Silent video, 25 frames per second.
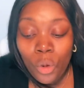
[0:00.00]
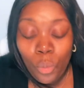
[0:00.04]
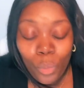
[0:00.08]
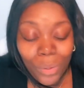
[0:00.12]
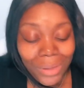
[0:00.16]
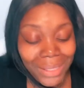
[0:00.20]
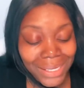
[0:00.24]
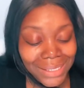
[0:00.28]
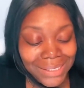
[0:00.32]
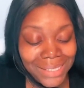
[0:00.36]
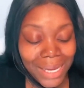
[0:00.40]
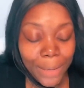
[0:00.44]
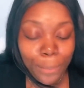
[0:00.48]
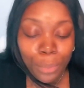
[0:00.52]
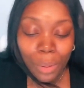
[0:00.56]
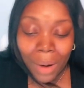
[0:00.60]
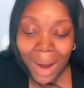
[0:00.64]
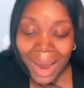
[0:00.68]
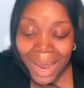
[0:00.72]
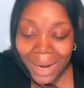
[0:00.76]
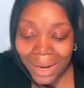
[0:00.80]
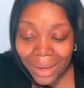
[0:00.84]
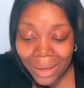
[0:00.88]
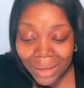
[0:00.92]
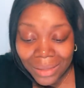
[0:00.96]
When they say
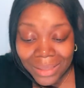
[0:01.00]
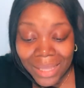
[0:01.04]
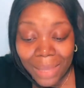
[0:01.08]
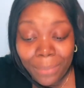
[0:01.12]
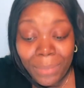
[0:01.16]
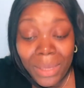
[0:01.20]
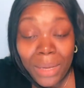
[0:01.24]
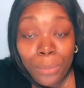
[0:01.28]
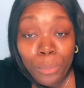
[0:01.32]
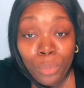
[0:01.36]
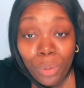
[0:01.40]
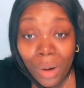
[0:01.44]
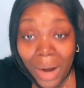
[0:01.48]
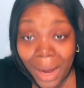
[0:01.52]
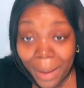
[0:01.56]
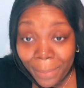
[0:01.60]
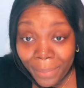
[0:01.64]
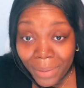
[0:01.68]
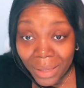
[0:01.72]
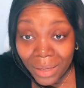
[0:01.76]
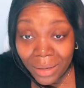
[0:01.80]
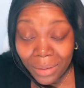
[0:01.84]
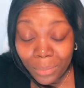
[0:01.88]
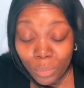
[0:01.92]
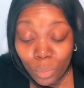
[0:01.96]
product, they mean
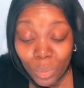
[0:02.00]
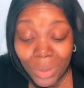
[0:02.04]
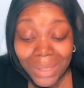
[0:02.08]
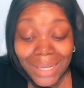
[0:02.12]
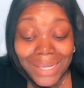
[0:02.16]
problem.